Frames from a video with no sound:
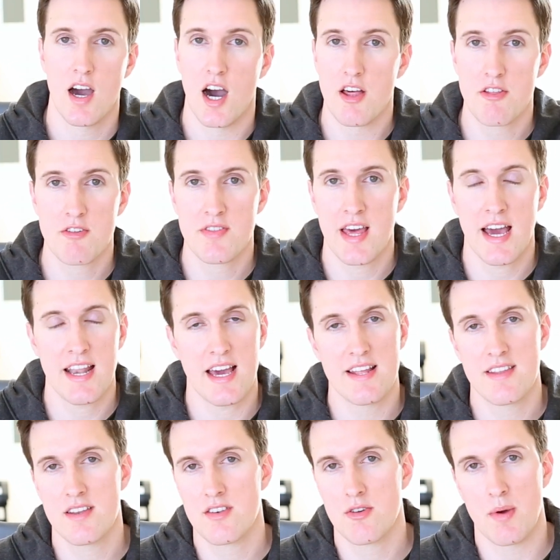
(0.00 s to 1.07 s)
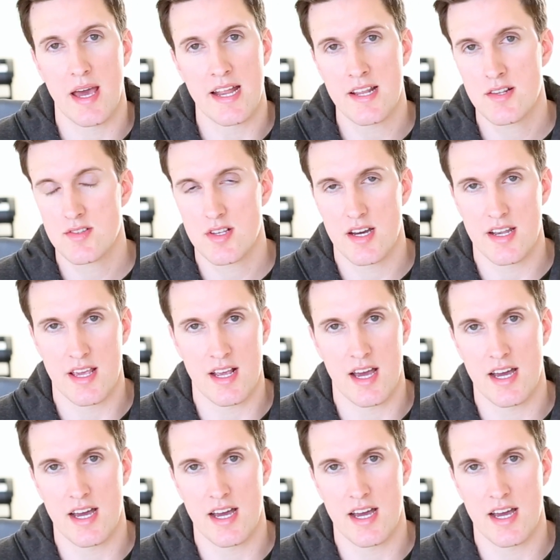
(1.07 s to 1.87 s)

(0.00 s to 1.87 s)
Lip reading: Other than that, I didn't do any studying.